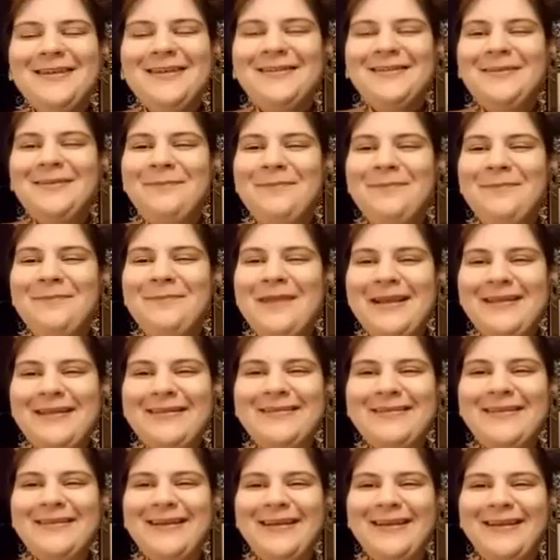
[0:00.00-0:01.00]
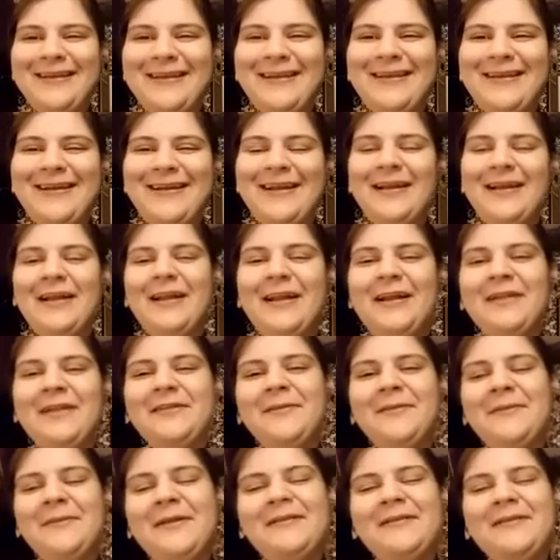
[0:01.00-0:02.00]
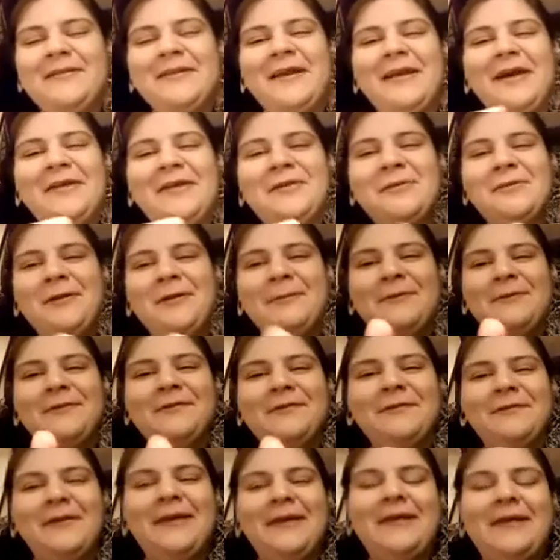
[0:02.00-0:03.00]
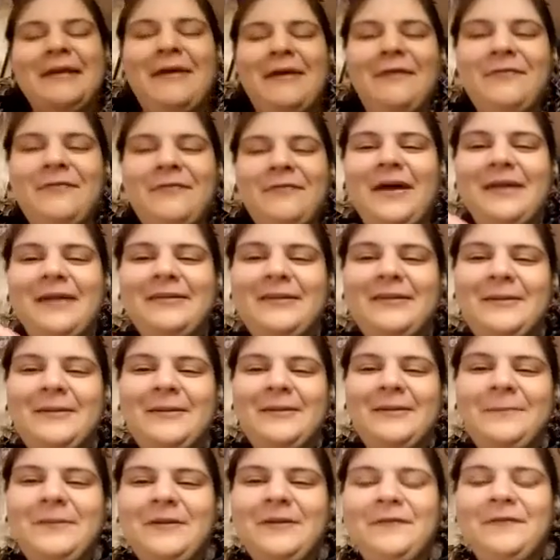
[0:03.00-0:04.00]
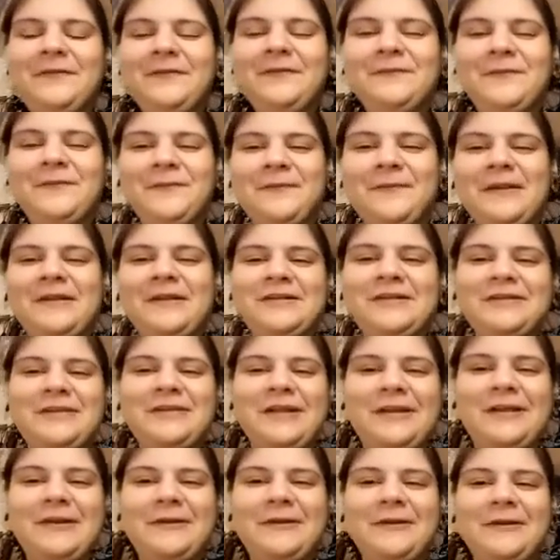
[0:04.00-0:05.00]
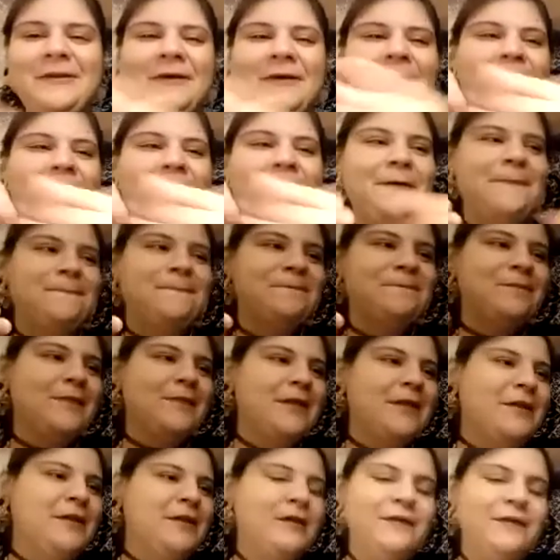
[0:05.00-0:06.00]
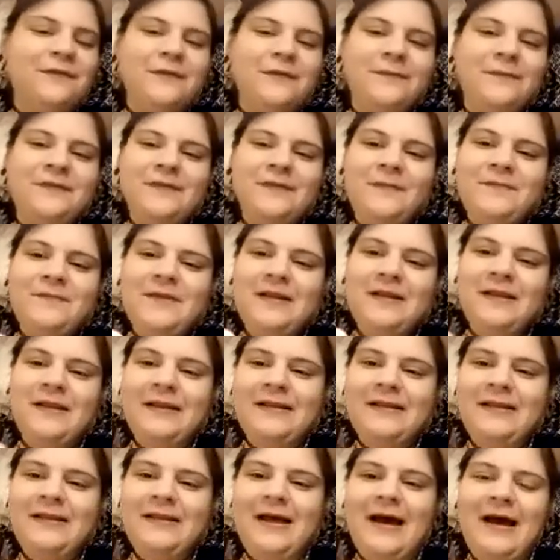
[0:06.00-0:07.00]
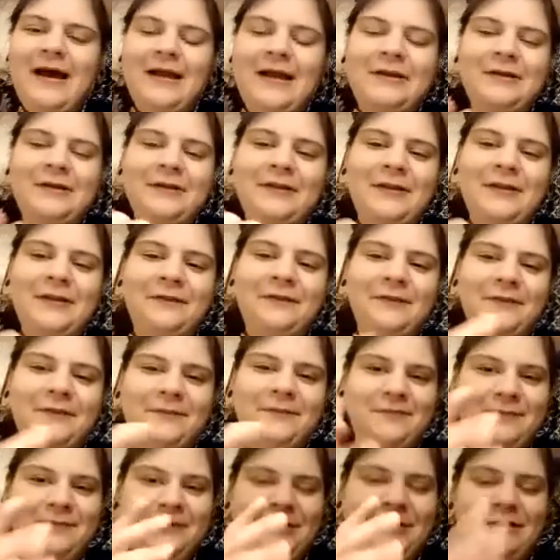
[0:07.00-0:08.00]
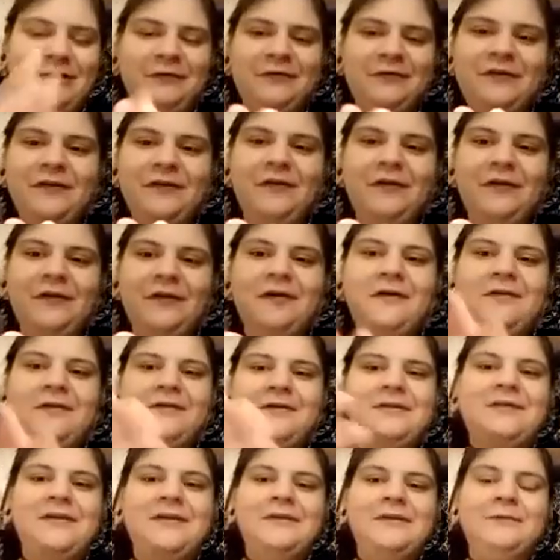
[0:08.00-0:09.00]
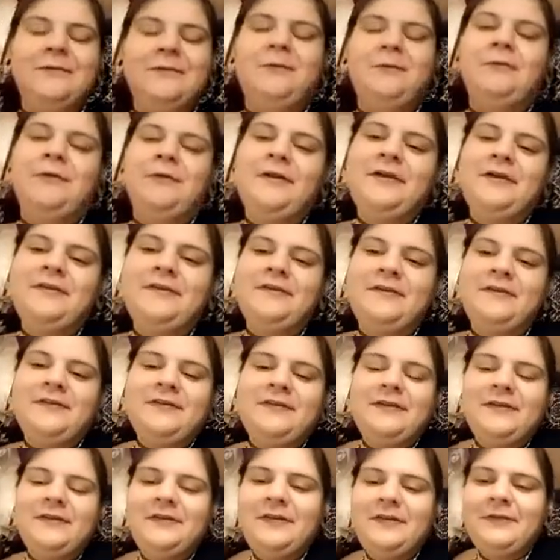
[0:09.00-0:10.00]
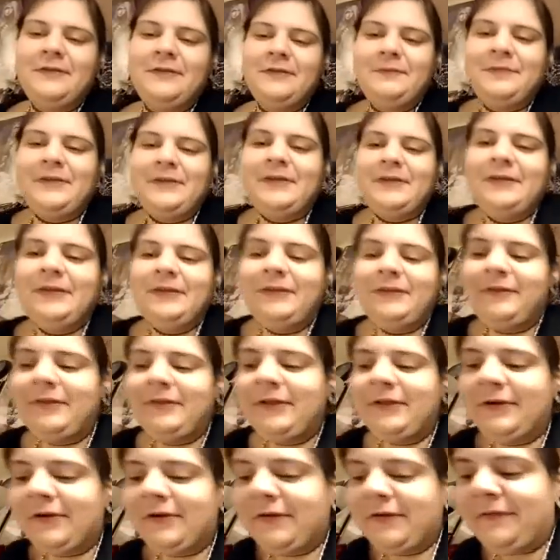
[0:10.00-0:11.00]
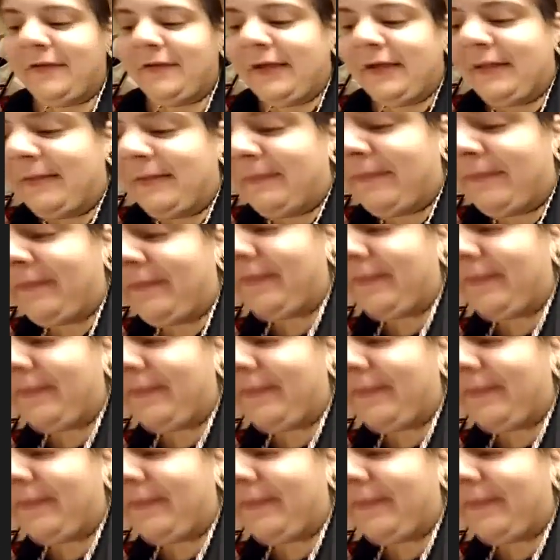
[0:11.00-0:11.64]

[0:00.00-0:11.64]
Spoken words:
amazing. And it's amazing how you were able to find out that tidbit of information, from something like that, like from, songs and recordings and such that that are available.